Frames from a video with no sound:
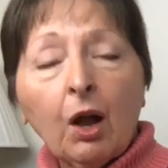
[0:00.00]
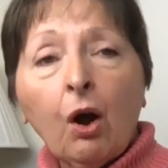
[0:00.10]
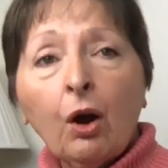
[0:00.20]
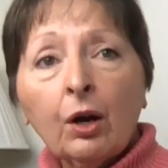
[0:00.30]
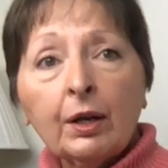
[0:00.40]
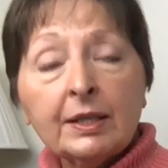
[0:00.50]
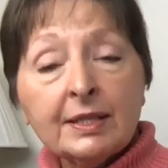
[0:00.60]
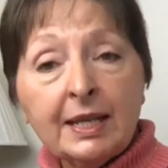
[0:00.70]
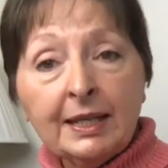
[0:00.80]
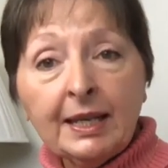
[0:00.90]
are
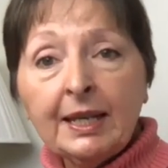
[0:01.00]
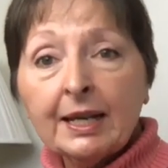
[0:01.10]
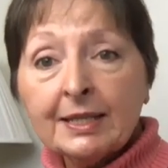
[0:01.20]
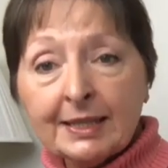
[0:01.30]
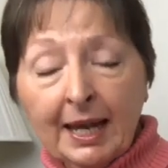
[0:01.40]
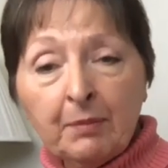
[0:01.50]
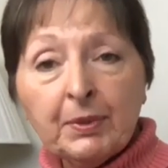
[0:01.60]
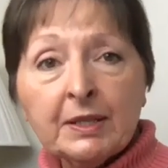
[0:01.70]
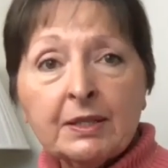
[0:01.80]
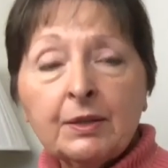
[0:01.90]
seeking
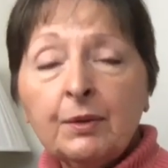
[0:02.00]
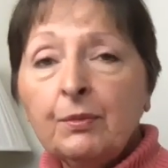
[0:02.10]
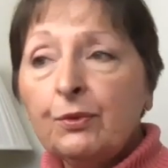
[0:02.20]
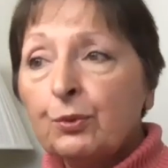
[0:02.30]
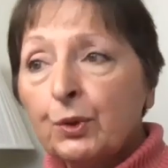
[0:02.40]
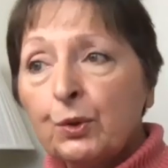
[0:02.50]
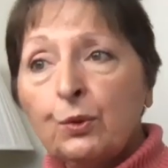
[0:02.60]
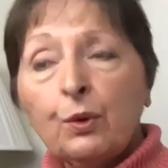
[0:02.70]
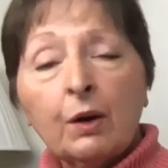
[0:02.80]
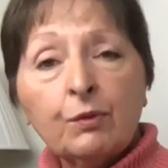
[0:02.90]
escapism
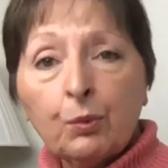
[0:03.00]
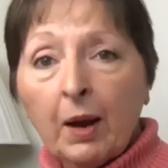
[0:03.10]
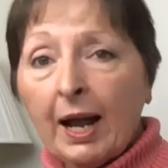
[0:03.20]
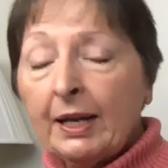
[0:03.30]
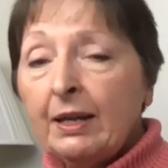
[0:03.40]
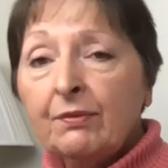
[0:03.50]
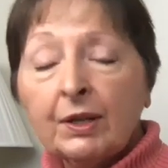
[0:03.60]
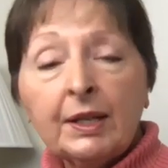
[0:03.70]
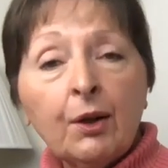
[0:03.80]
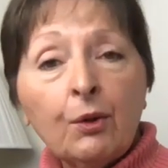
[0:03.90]
through a variety of
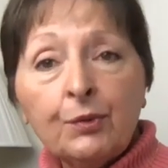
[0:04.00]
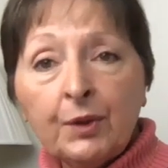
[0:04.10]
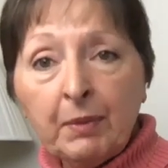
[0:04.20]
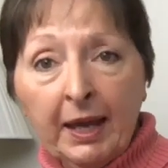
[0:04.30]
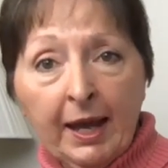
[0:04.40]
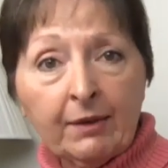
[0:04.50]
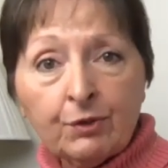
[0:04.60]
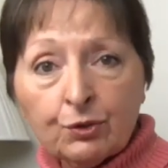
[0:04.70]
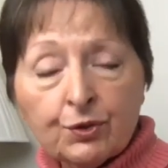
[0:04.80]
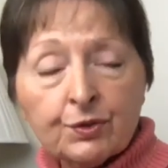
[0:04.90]
unhealthy
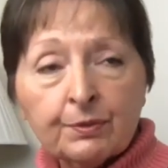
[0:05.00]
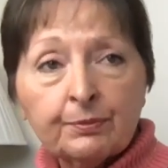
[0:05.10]
behaviors.